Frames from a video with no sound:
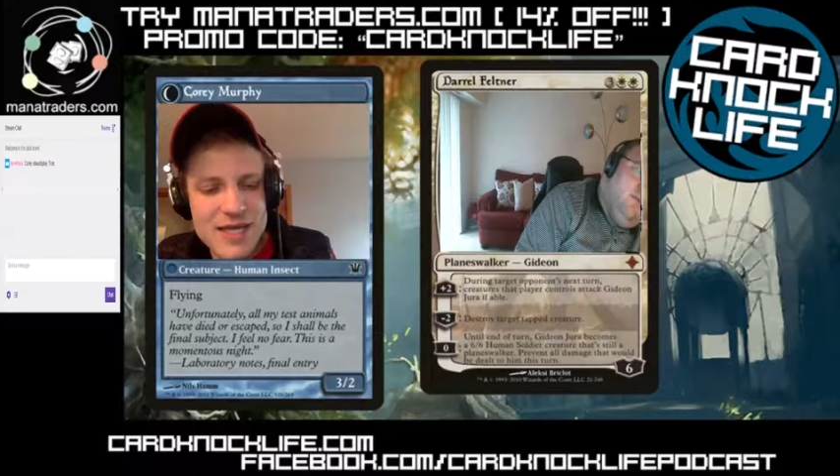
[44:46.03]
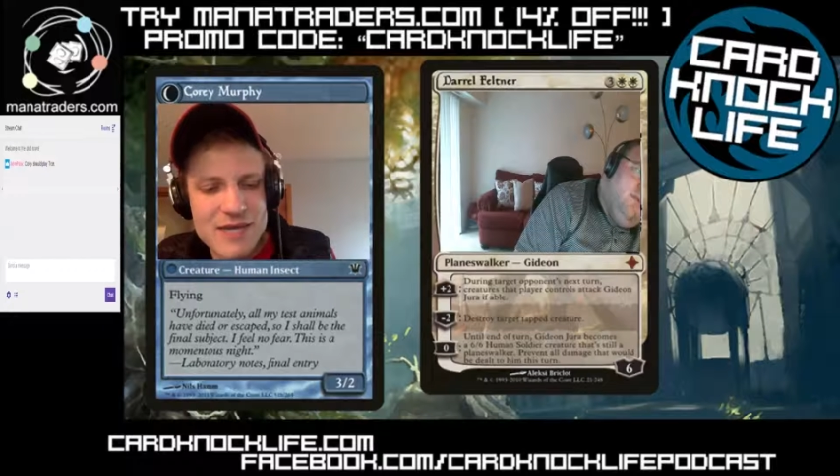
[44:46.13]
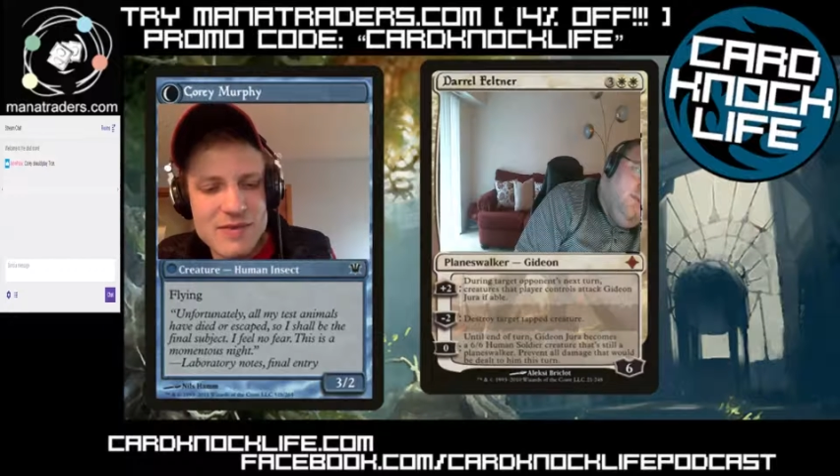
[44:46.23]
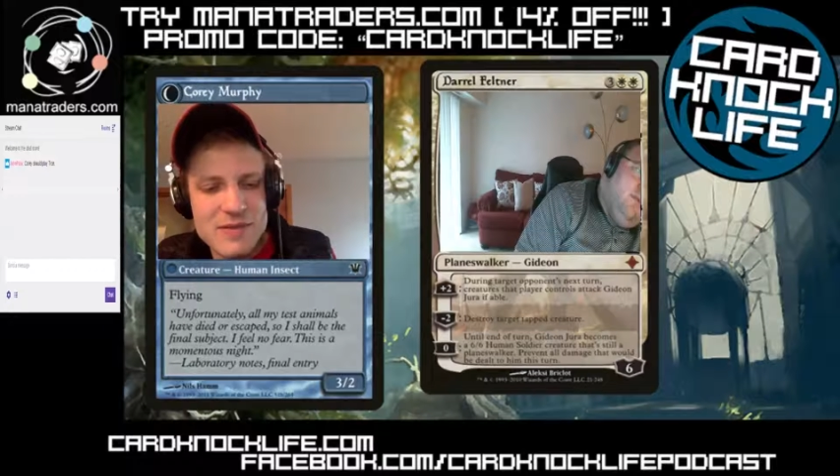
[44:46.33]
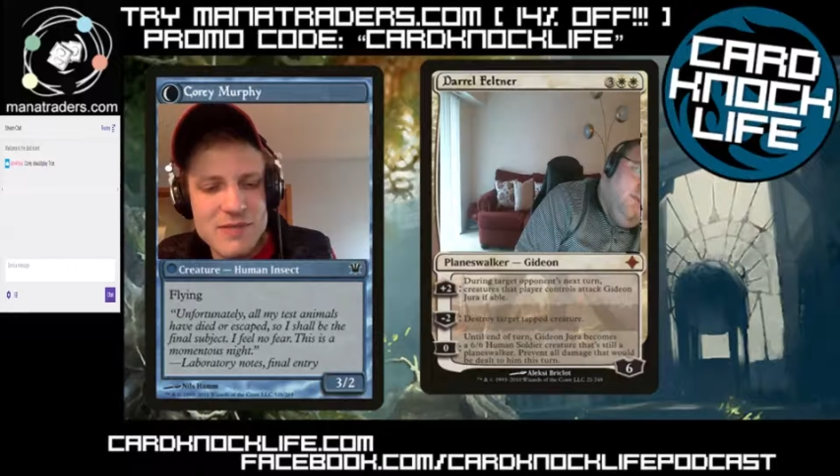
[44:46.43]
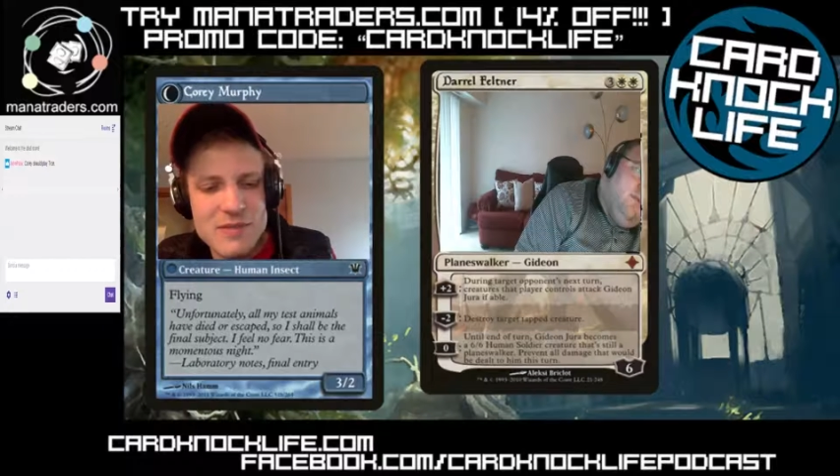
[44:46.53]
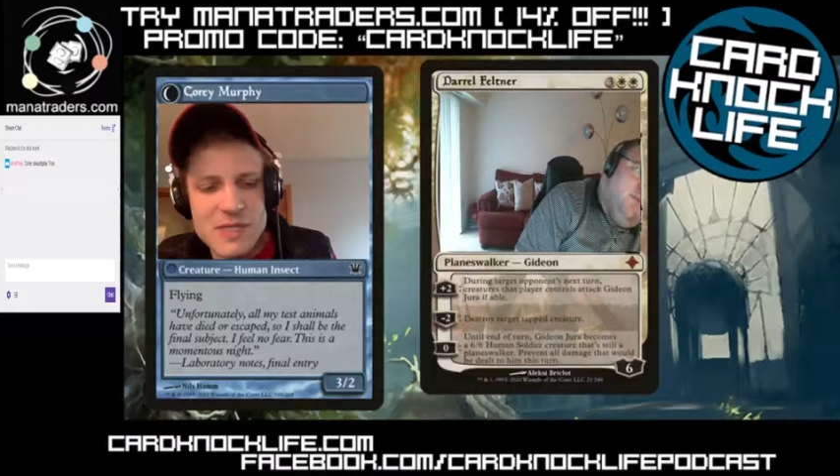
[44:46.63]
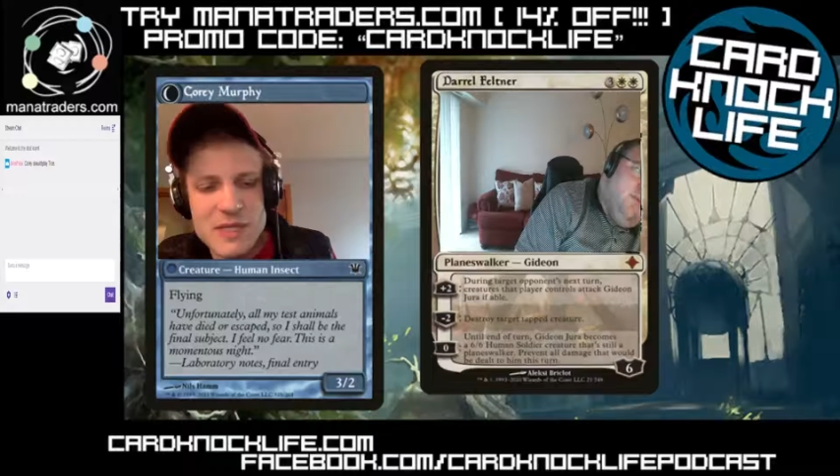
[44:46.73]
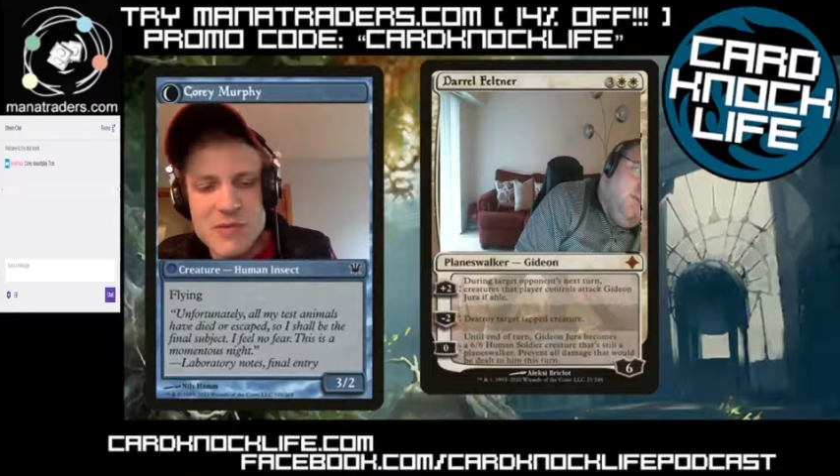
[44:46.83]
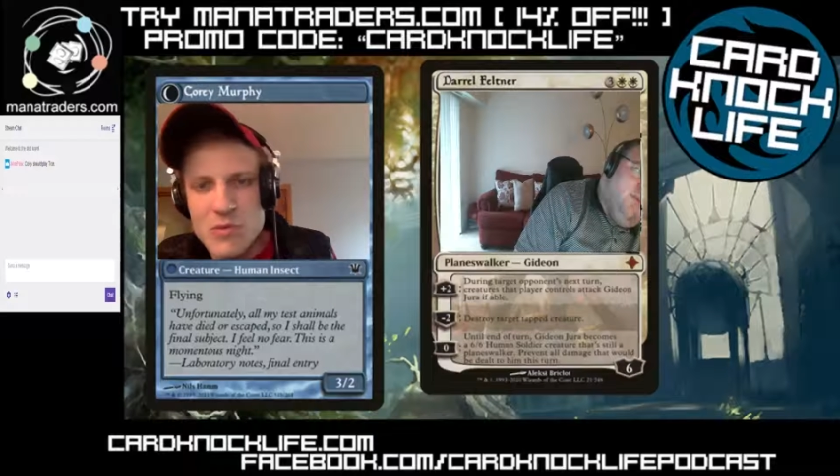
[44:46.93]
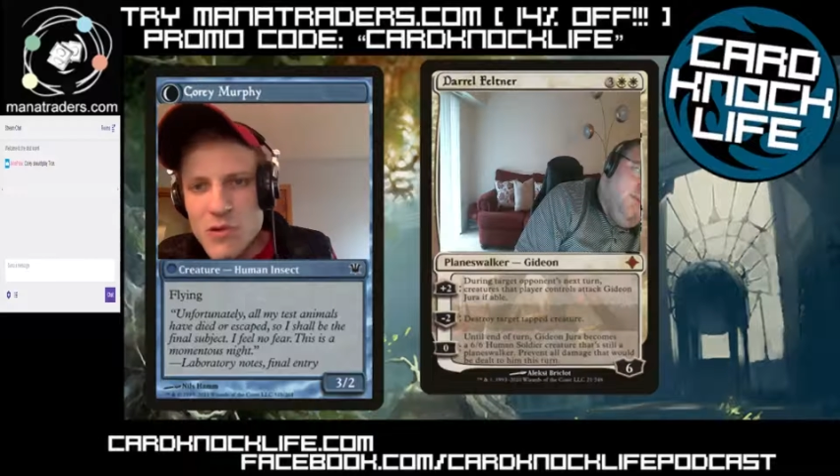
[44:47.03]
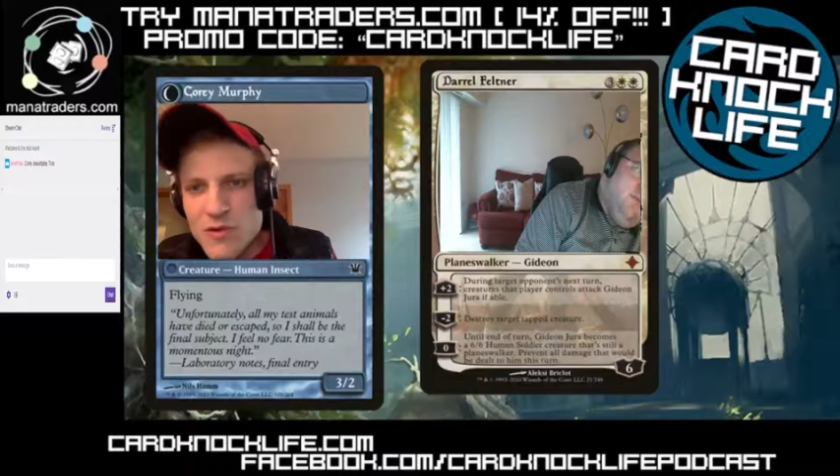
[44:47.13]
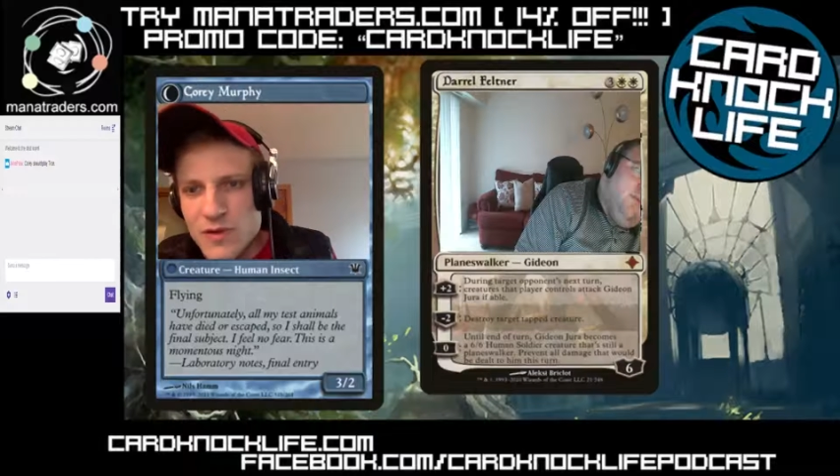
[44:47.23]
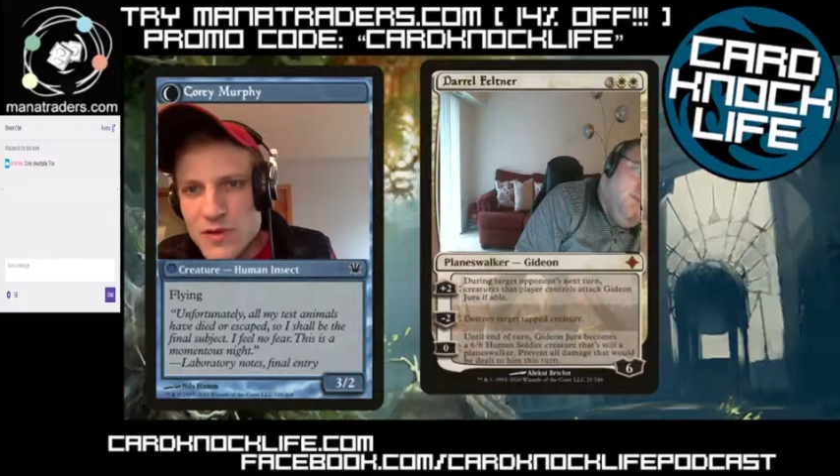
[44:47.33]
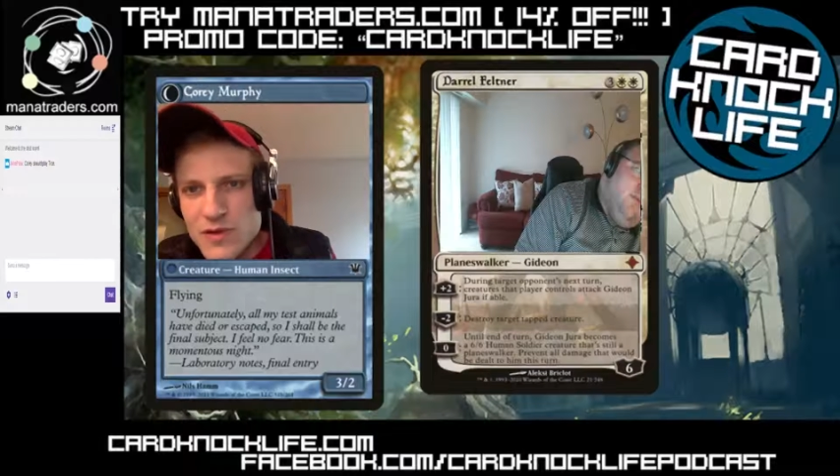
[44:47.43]
gives me
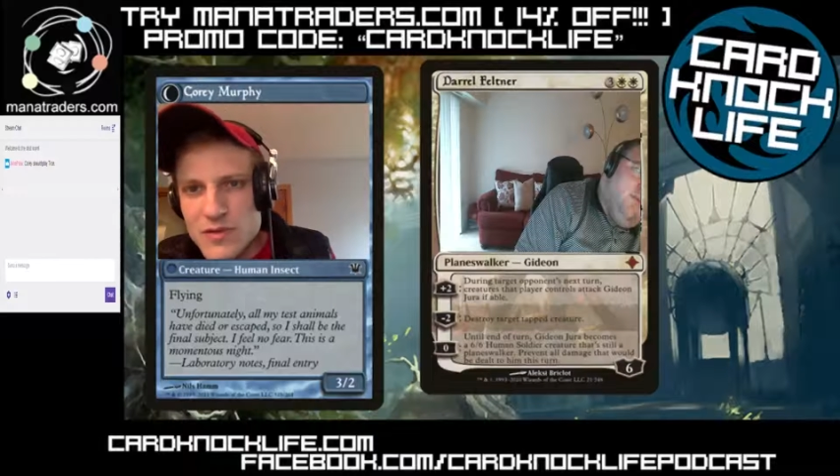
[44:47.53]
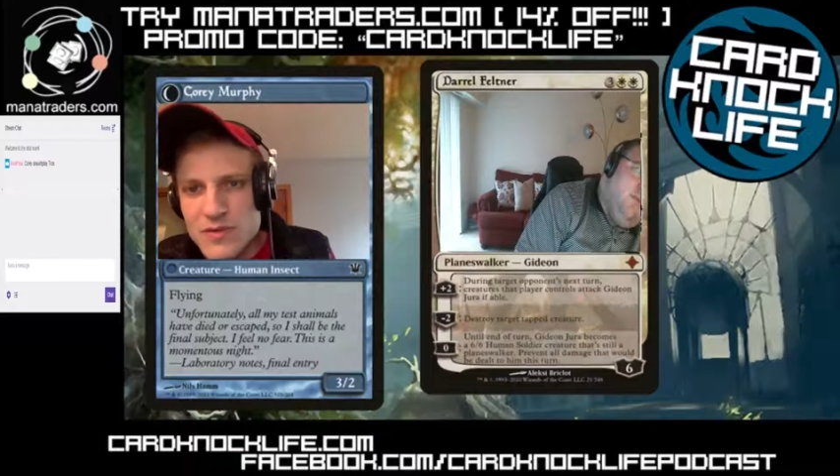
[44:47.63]
removal,